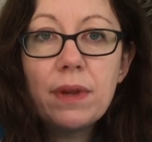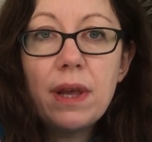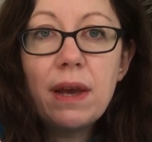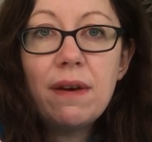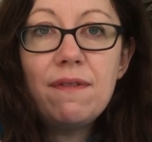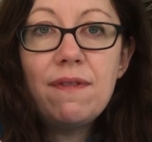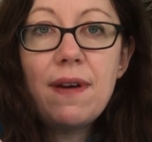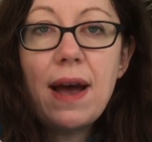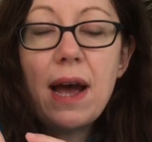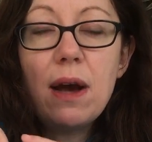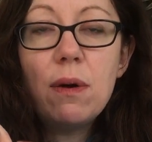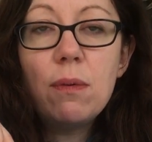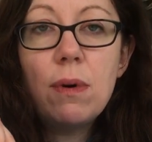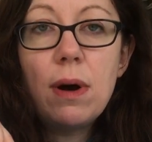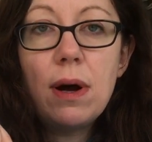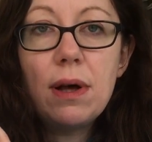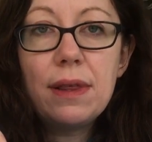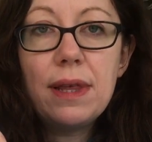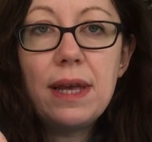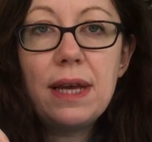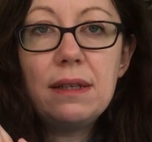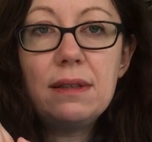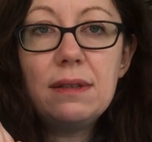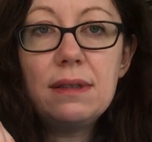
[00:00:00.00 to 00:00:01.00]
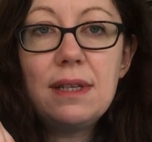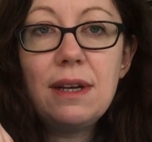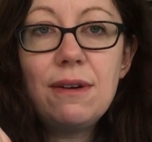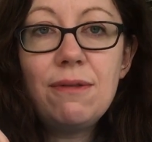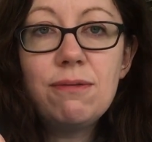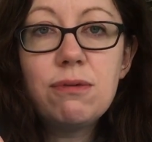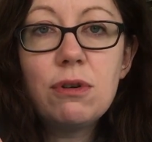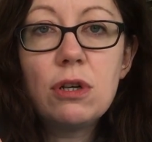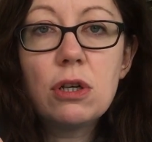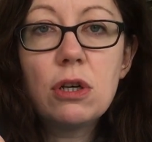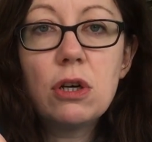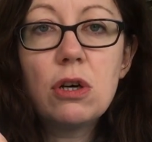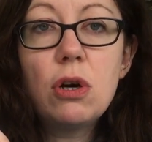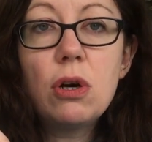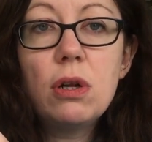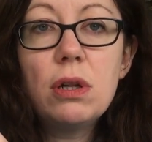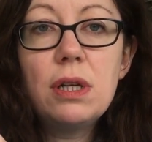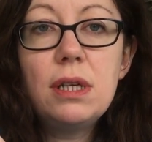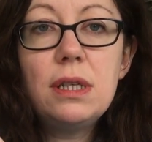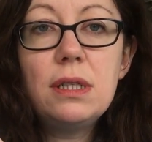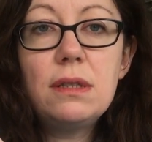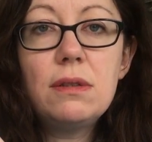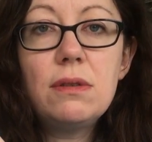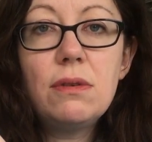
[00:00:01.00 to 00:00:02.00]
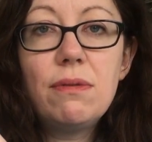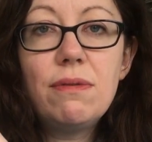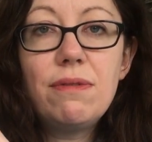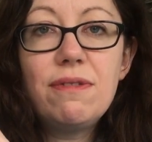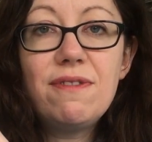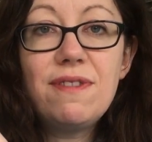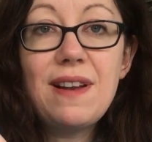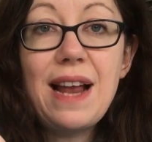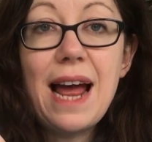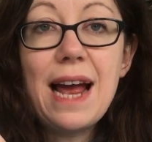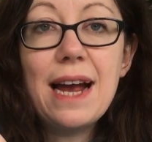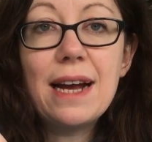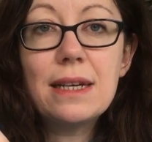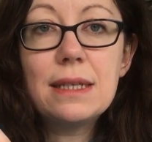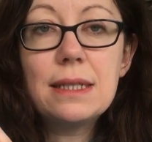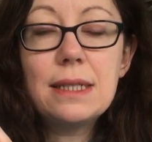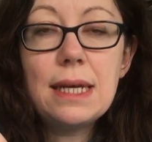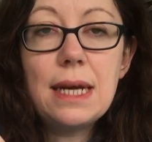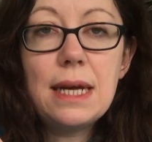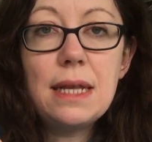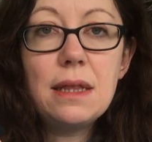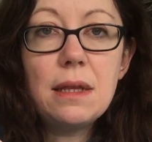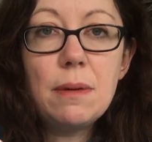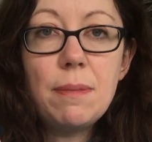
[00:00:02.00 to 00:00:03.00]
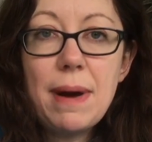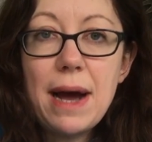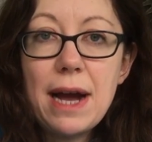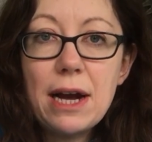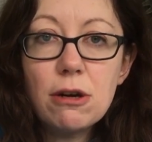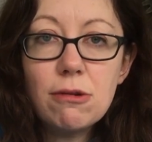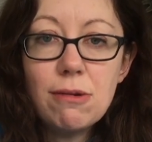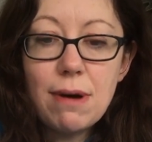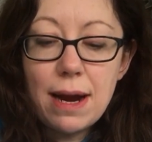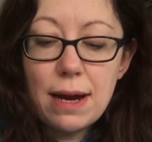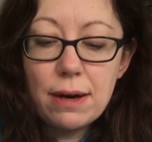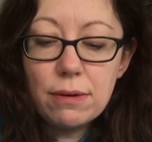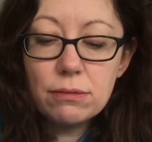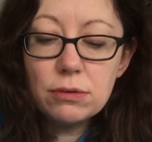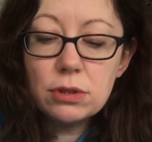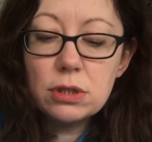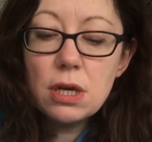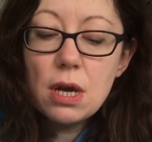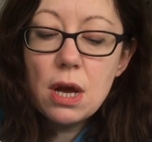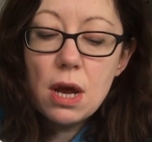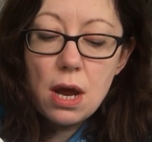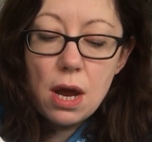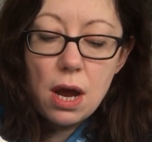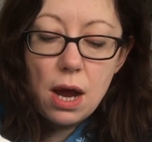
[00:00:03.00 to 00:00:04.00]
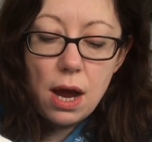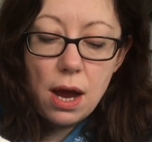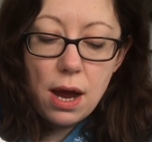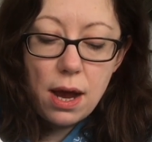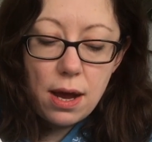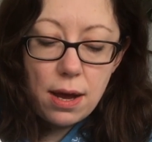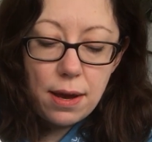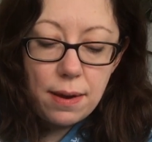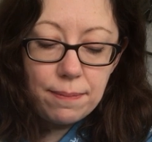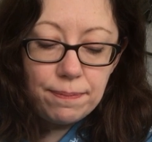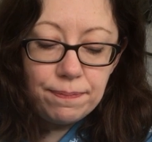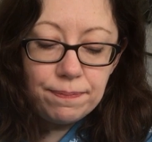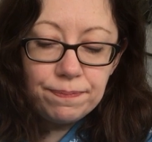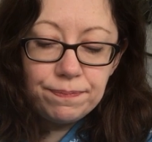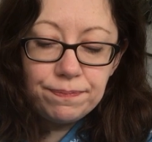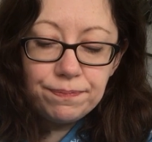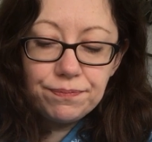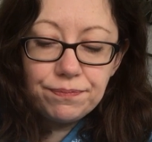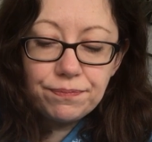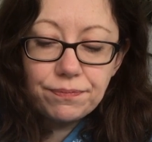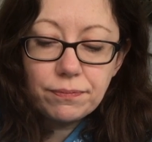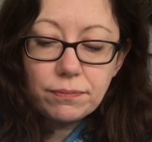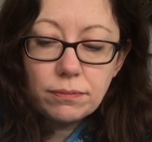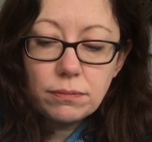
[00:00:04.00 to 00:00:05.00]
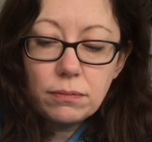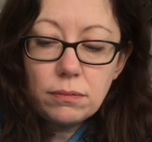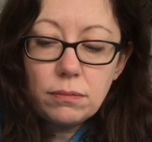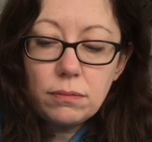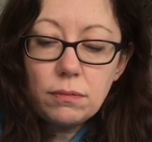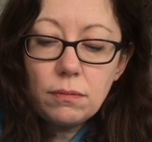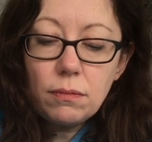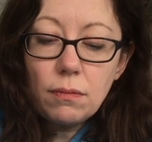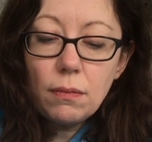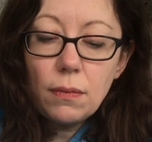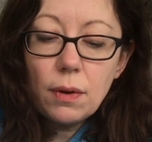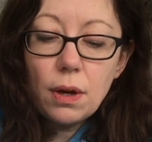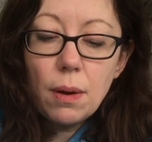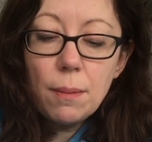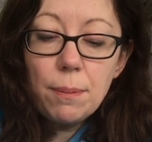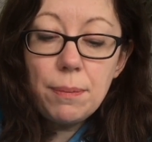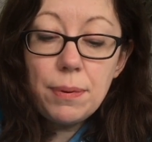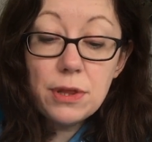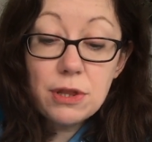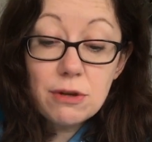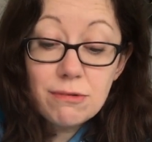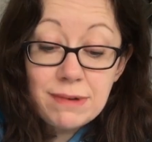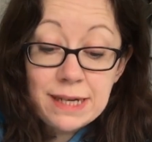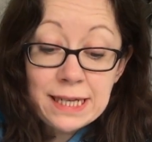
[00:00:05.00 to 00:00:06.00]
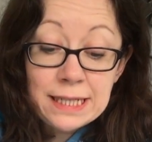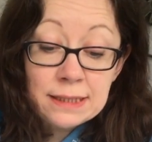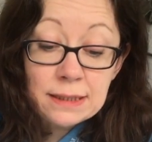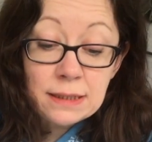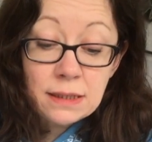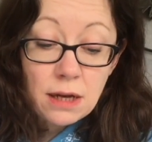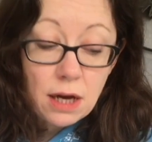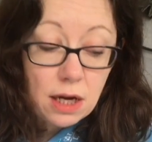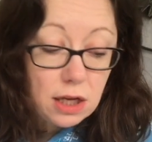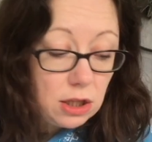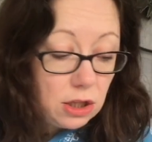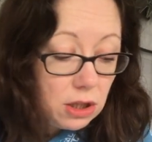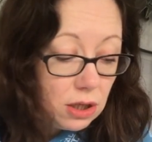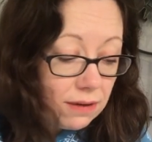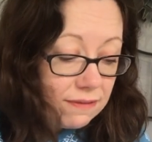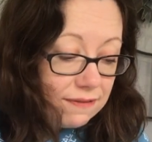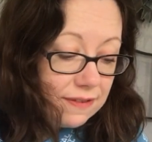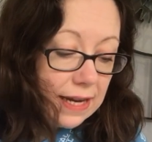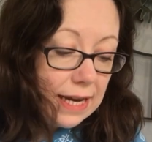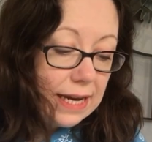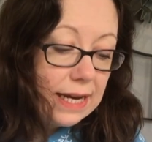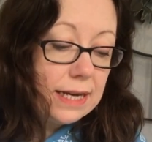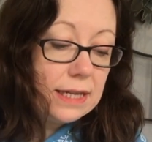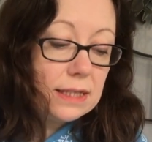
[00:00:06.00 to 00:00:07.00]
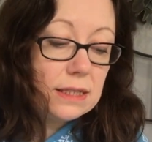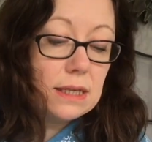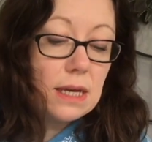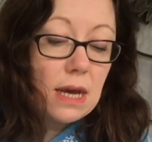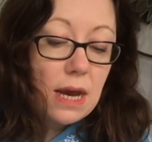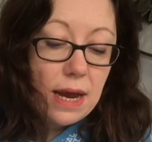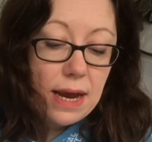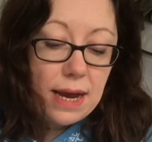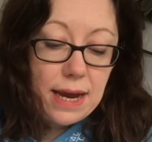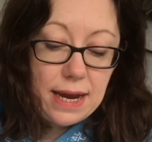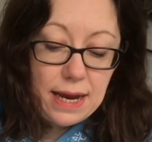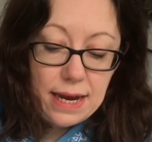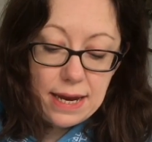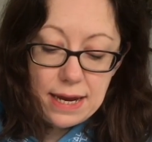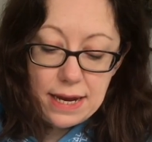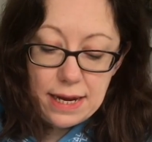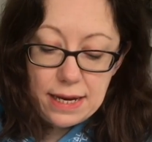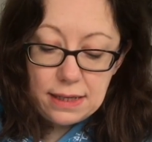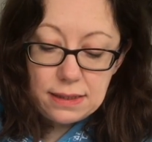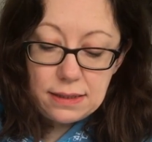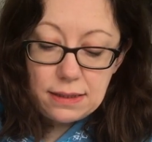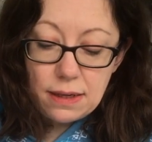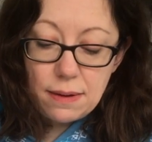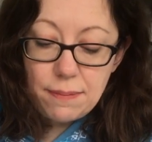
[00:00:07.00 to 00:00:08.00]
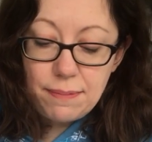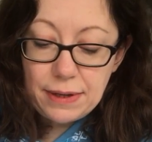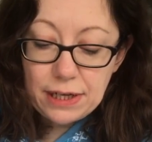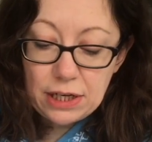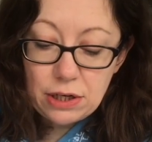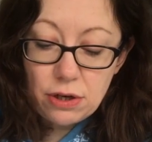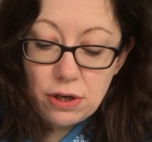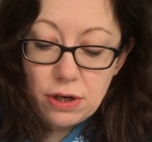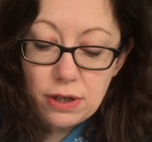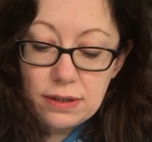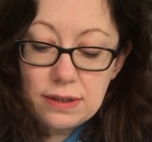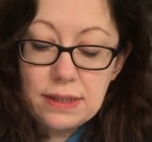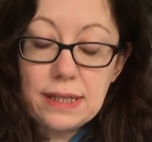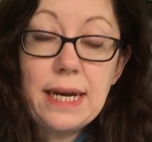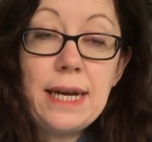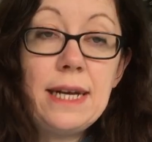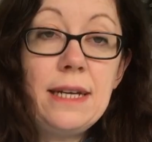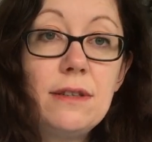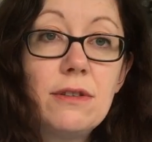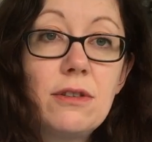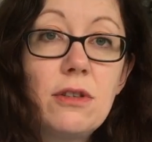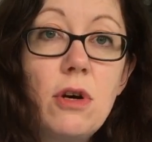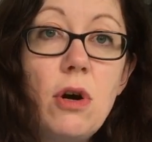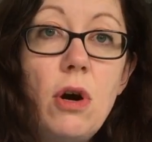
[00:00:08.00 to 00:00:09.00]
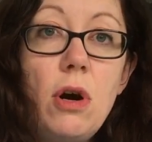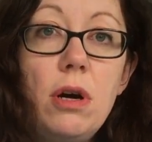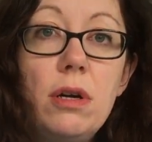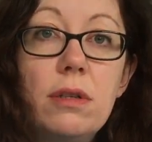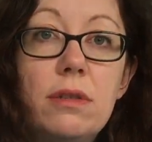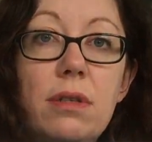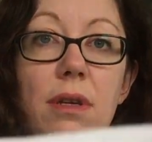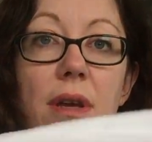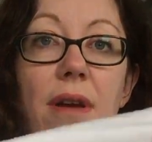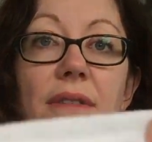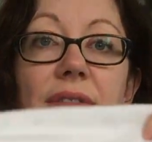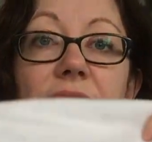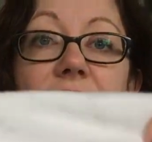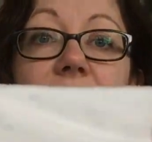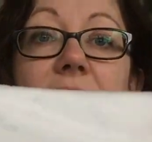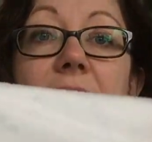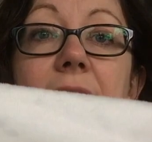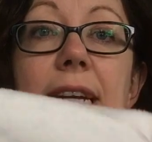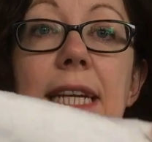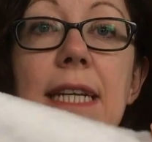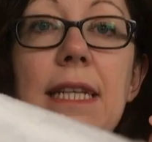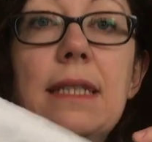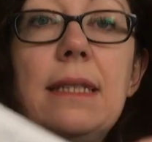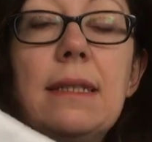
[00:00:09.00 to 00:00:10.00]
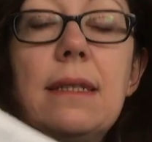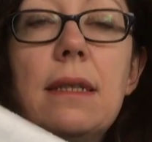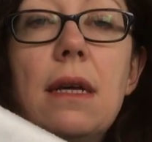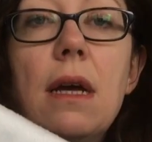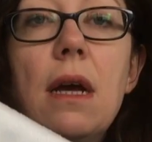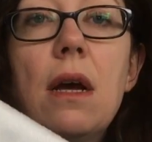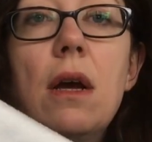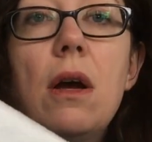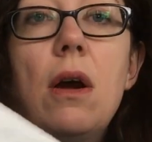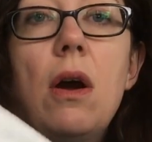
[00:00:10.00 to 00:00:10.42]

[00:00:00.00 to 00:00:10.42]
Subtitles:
effect while there's different colours, flecks in the background. But the reason I love it is because it's got fleece